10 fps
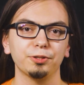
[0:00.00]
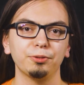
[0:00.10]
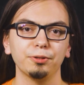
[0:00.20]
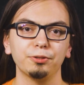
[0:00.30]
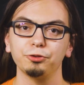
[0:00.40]

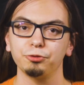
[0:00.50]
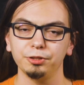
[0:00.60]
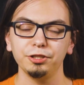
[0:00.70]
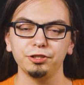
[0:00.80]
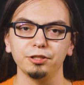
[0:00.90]
rhetorical
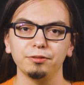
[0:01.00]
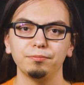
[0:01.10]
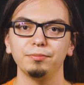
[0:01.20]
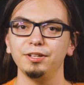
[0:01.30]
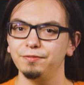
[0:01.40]
tradition,
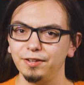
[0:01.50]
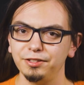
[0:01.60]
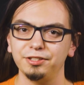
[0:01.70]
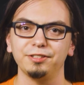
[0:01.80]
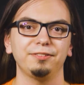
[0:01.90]

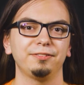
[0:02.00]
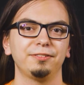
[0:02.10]
invention.